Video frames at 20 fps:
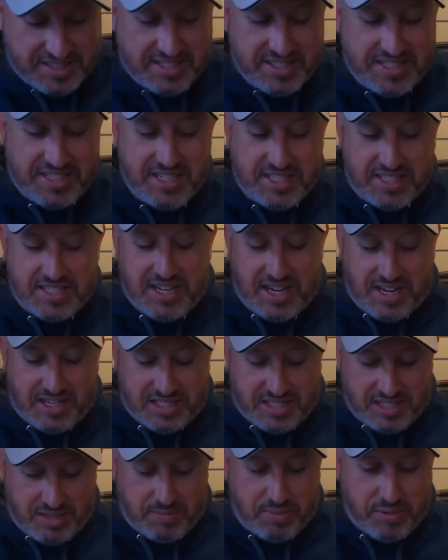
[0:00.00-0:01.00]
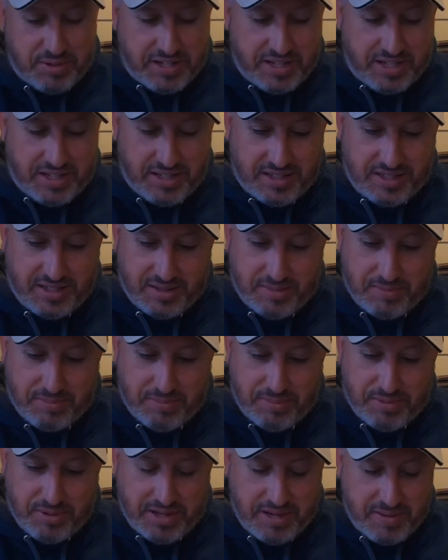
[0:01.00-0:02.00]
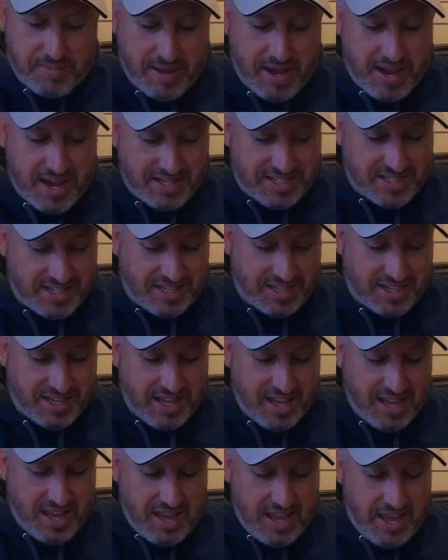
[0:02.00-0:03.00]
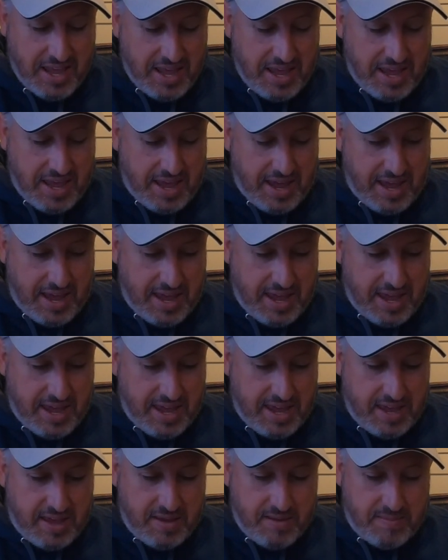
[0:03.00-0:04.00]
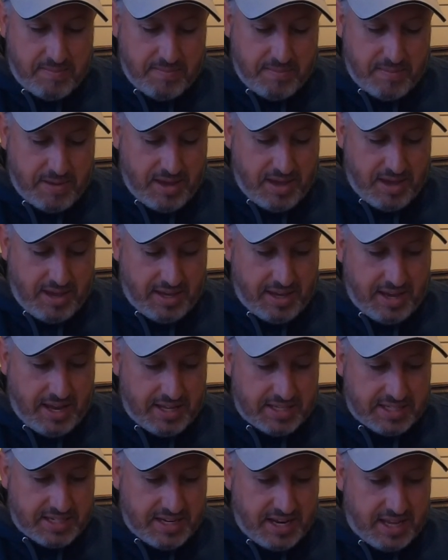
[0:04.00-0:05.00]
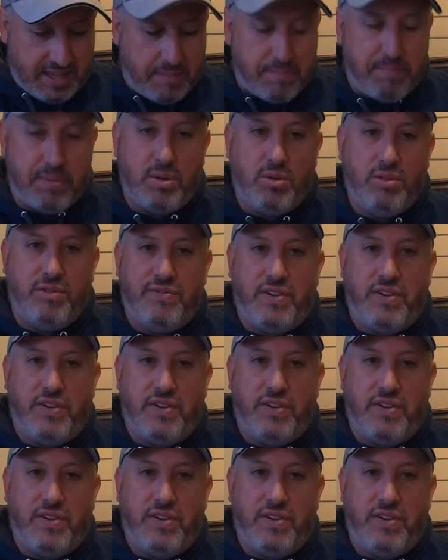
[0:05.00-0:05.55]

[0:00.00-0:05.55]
this is actually pretty amazing. Again, it's another Build